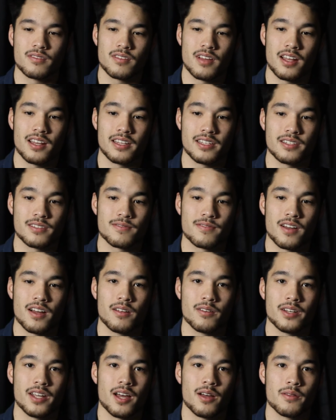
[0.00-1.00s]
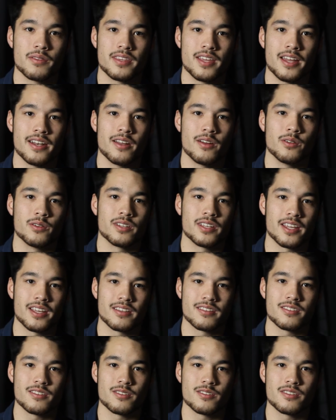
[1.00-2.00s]
at least found out that not only
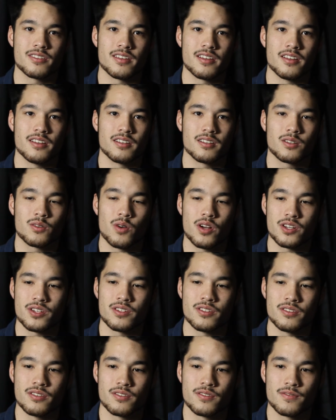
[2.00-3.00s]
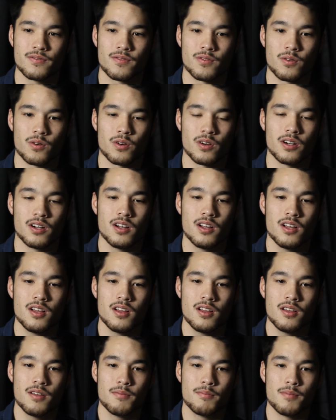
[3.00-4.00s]
answers the questions for
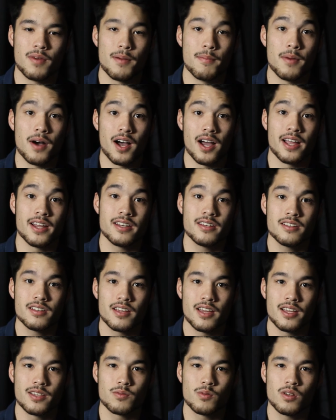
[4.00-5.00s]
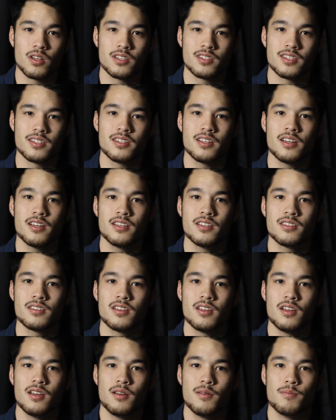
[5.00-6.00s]
my mind as well as it does,
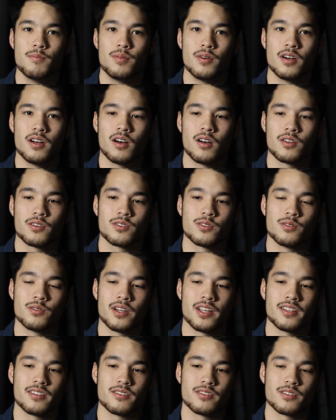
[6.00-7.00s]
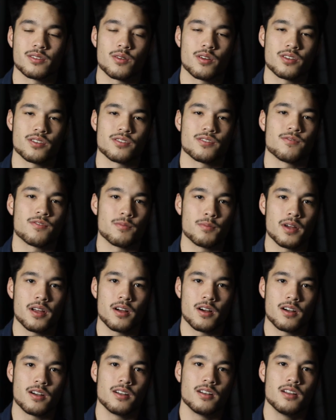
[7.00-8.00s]
but also answers the questions for my
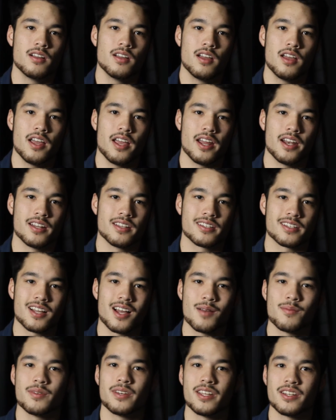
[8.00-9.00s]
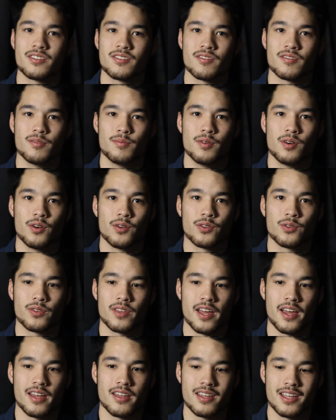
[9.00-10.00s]
heart. And it's a combination of both
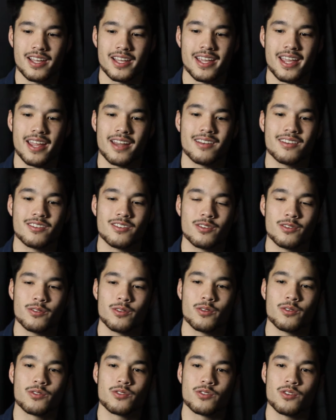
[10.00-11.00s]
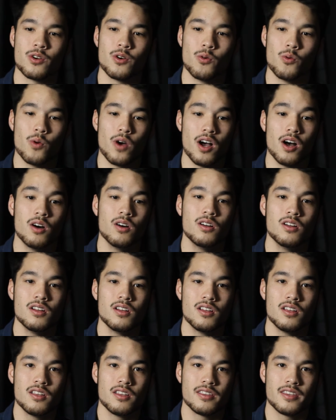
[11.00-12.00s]
that it can do those so well
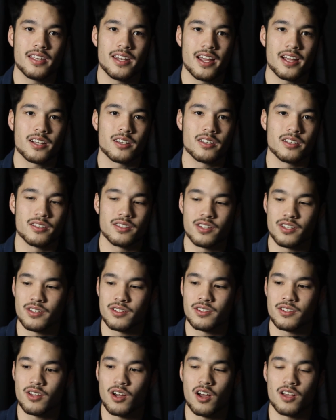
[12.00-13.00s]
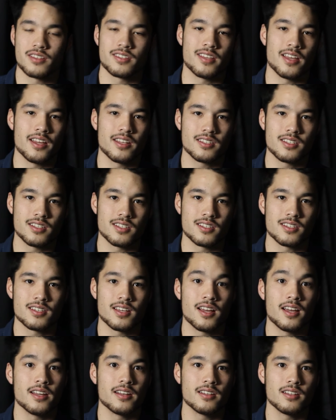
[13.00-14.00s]
that I could just toss that to the
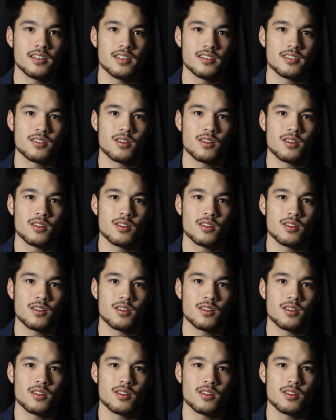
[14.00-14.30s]
side. And